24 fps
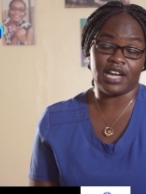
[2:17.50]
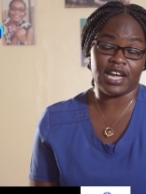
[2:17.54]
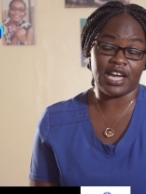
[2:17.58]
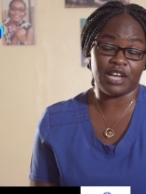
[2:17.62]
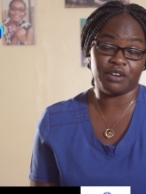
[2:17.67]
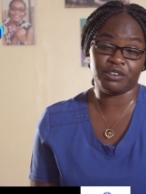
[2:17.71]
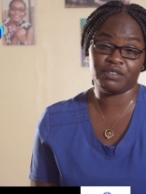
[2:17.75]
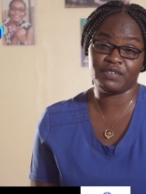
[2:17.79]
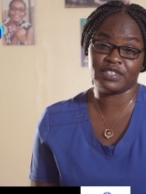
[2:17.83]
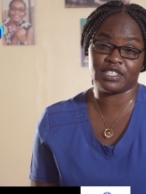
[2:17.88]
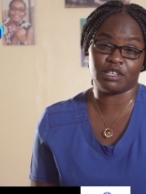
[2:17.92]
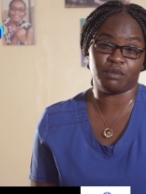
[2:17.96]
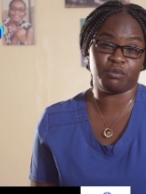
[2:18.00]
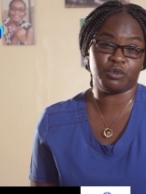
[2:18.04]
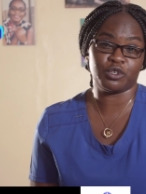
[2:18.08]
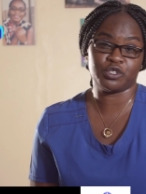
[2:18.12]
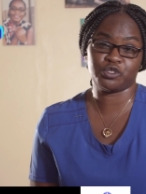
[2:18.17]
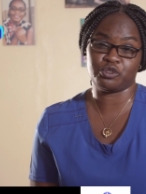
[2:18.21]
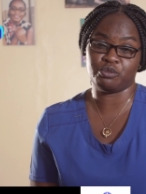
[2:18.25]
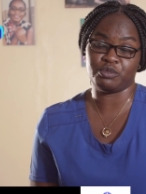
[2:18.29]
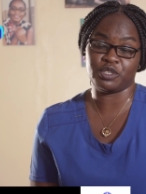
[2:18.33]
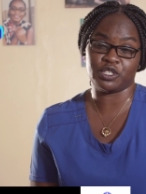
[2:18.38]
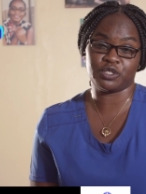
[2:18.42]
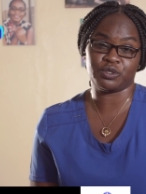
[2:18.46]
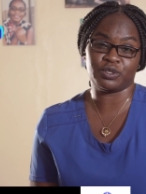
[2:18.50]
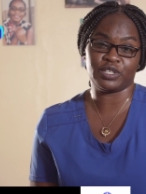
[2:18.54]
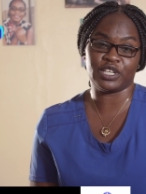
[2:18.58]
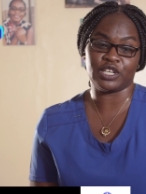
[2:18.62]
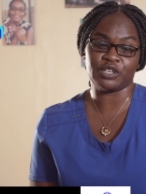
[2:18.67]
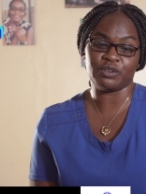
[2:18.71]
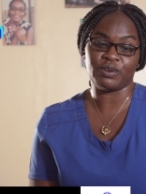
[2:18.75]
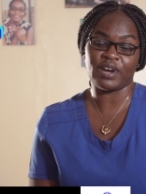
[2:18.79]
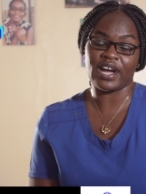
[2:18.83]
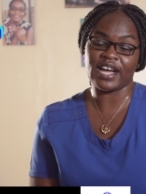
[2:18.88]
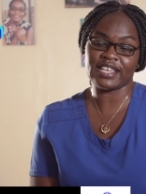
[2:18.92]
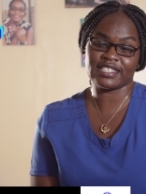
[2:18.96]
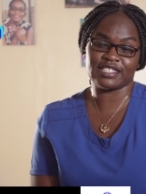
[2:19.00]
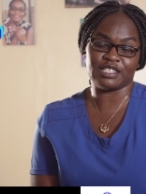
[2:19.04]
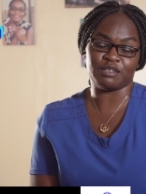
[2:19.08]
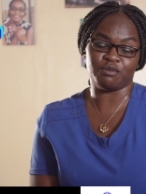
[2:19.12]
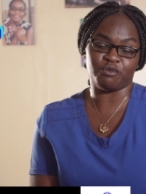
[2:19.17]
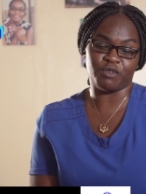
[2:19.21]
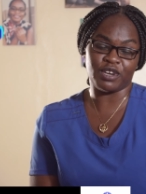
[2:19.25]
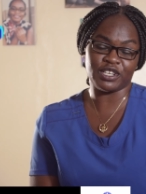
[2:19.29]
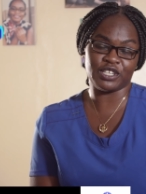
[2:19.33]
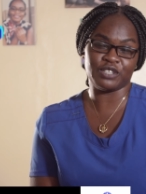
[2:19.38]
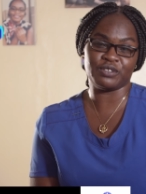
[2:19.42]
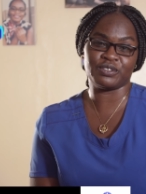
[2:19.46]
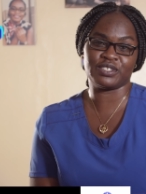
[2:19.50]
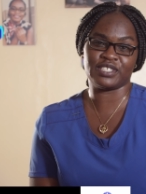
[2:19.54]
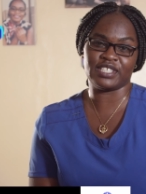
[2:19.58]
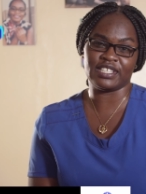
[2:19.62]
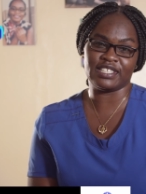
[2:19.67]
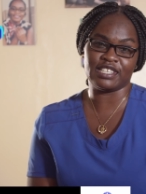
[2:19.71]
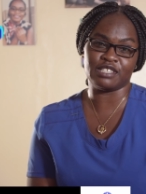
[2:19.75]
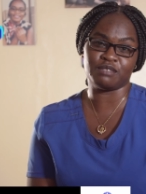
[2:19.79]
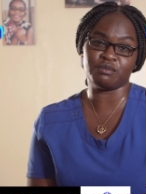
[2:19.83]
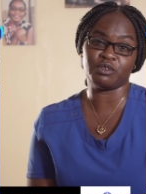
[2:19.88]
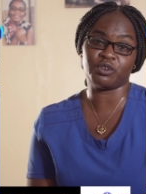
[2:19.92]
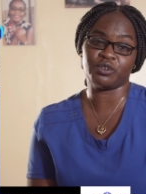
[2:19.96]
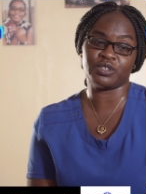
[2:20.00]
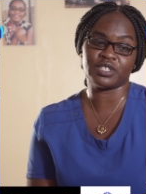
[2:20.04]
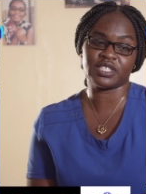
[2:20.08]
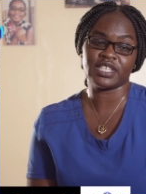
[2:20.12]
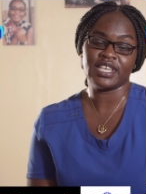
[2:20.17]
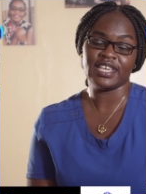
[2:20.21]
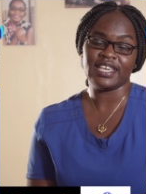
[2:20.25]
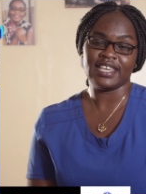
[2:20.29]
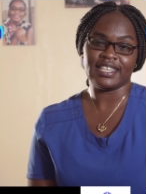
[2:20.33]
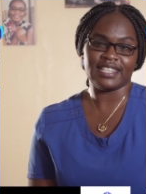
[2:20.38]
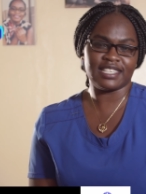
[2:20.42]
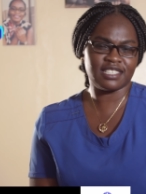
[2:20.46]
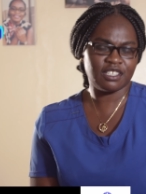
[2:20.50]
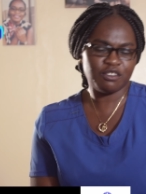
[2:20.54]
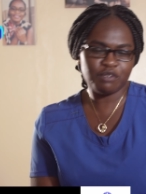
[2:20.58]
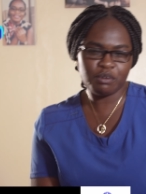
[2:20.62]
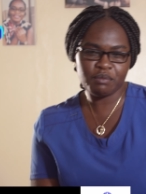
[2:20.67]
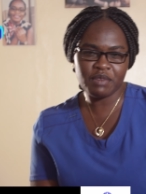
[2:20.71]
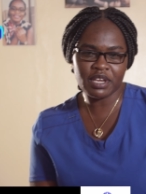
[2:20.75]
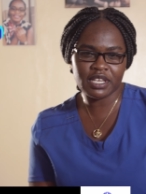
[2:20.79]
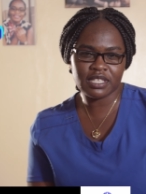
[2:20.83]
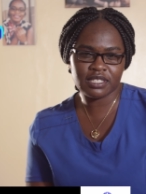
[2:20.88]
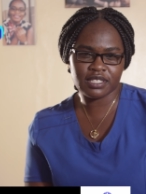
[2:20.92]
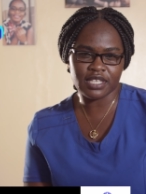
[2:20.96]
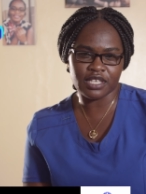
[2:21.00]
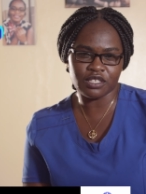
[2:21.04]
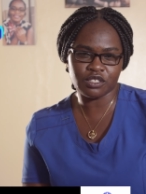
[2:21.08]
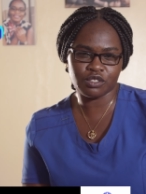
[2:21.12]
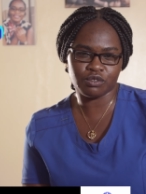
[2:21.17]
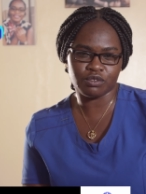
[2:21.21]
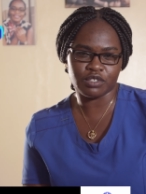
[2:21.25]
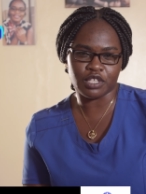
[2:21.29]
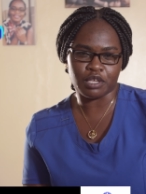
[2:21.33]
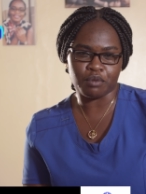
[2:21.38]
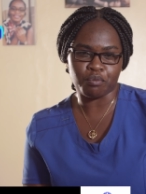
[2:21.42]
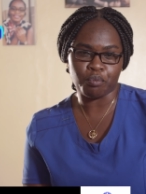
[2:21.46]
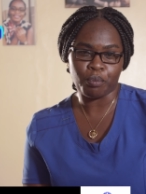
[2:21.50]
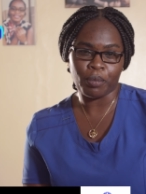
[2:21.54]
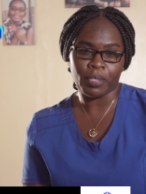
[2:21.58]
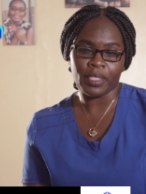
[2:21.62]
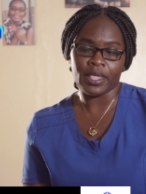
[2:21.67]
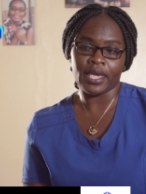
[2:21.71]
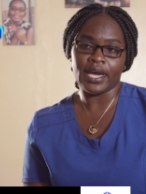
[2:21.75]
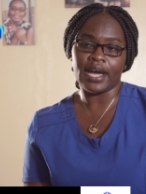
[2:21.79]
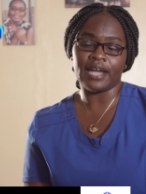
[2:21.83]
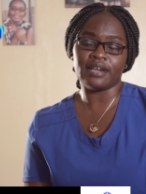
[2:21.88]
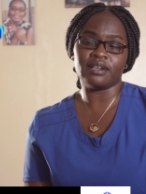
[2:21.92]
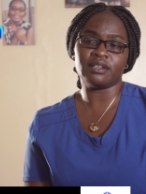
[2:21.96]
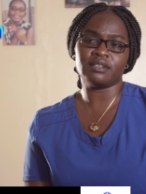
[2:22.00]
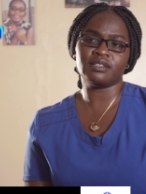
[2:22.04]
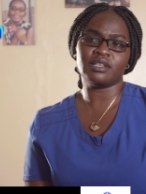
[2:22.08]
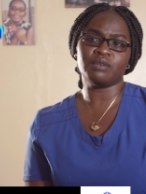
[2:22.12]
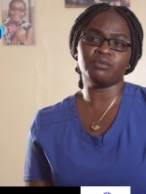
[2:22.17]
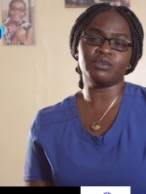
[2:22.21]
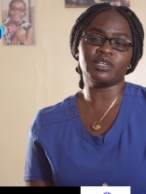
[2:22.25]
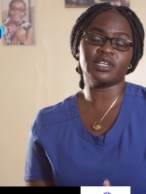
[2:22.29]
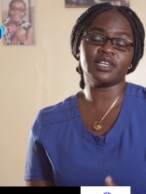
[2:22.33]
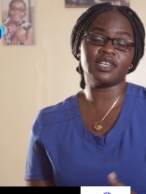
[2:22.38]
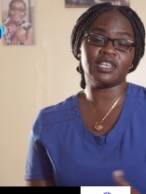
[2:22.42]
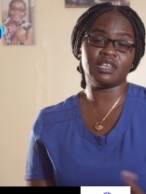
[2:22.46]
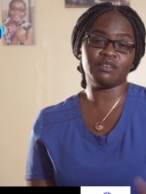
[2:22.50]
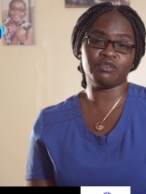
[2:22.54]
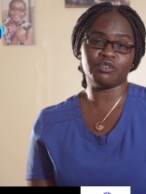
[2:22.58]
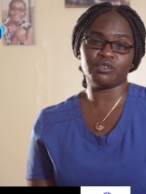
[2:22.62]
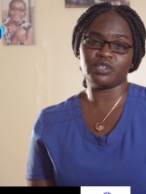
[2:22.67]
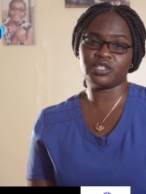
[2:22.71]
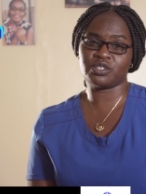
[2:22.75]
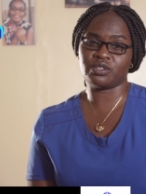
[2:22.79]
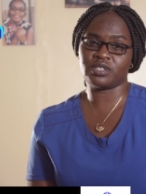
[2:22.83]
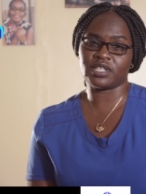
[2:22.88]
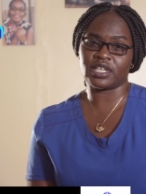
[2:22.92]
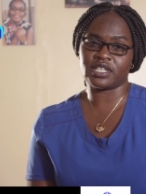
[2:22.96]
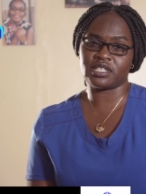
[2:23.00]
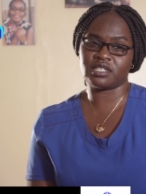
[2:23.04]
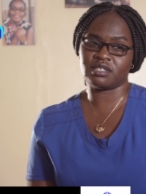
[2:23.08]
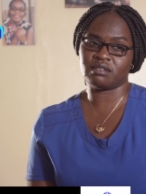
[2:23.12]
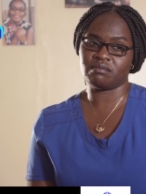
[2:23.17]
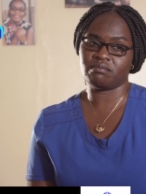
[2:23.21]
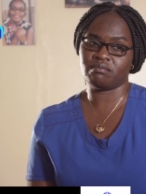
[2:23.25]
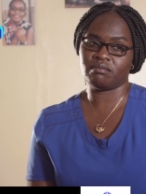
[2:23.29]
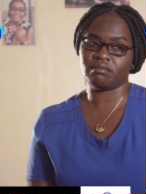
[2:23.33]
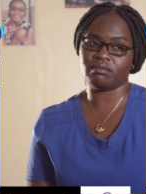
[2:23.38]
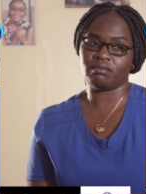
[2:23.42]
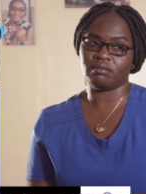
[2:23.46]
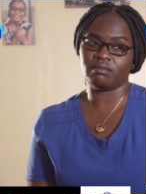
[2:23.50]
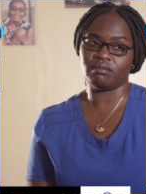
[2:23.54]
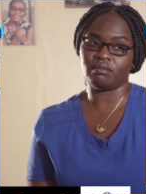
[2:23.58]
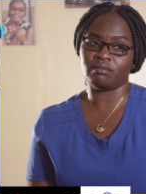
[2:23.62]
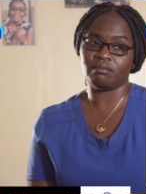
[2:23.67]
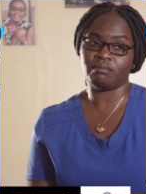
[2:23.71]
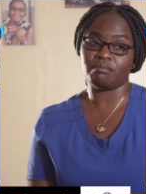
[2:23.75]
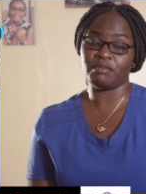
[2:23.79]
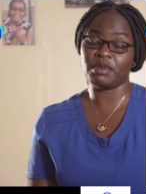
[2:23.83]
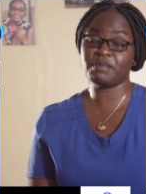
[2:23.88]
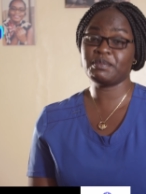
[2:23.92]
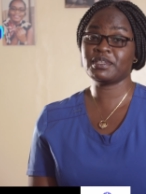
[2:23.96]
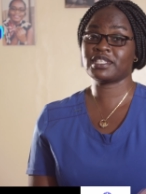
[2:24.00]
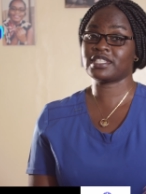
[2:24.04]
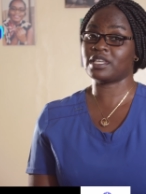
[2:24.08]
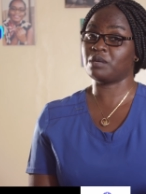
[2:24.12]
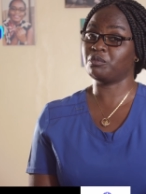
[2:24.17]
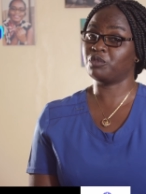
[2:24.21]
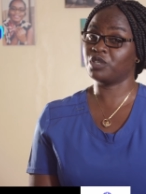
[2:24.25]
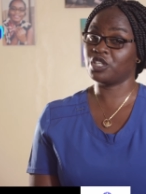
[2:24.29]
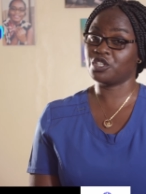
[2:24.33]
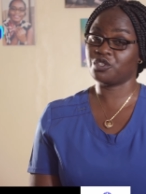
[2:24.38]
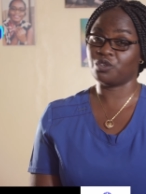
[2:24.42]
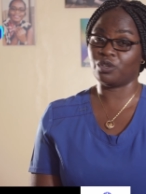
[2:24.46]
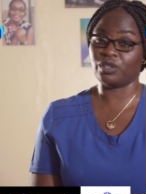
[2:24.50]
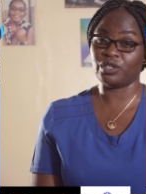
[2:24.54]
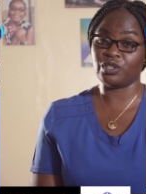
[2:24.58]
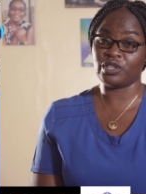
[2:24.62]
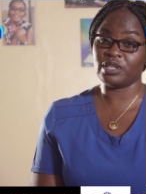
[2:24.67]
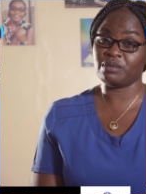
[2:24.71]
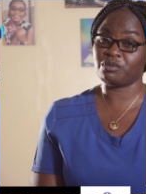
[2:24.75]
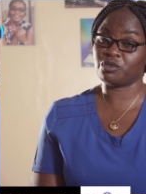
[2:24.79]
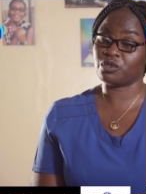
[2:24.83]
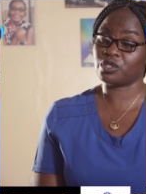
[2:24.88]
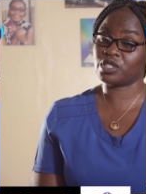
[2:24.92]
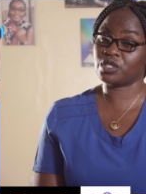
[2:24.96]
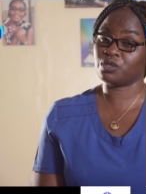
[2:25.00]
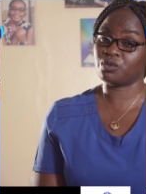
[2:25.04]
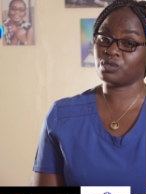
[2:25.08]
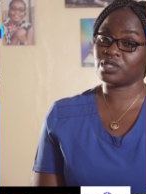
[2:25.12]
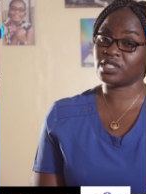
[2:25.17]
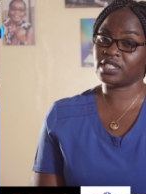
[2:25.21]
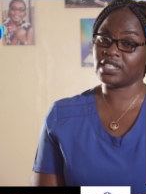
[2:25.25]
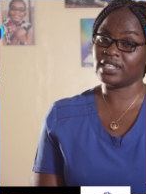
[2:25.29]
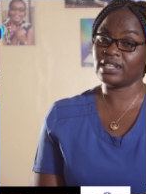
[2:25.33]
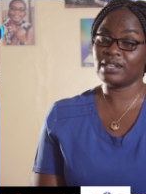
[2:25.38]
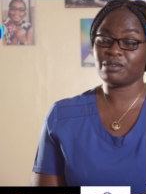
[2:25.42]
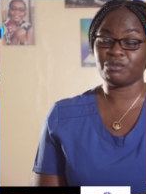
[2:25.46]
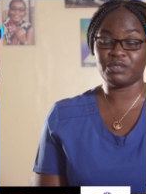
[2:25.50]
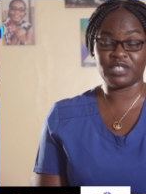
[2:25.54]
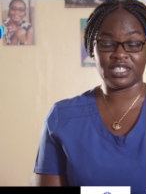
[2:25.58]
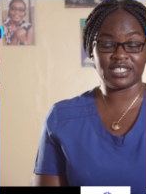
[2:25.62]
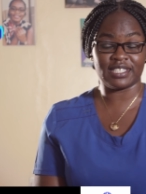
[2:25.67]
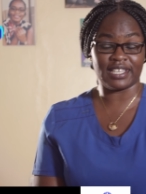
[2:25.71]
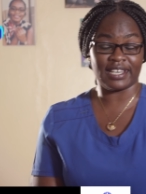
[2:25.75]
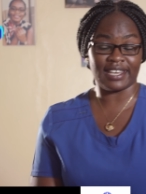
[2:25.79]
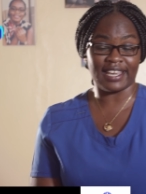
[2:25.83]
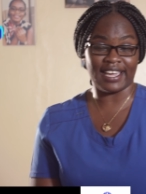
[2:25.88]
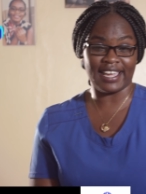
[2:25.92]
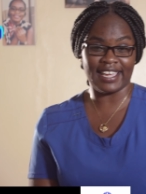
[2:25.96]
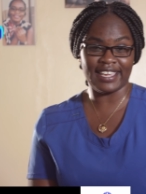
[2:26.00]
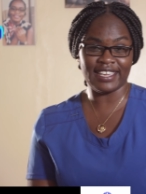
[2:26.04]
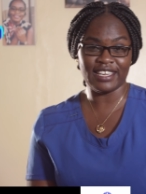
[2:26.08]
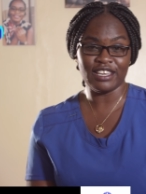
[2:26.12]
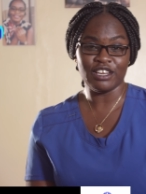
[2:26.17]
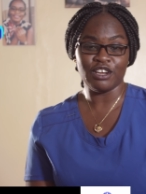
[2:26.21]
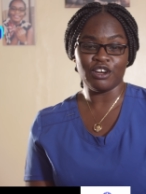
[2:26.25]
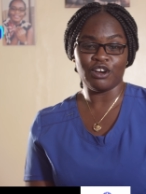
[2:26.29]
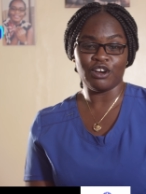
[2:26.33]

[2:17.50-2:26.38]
are not even supposed to be stolen. You ask them, why did you steal this? Because it doesn't even make sense to them. And they will give you reason that maybe somebody told them to, to steal, which is a lie,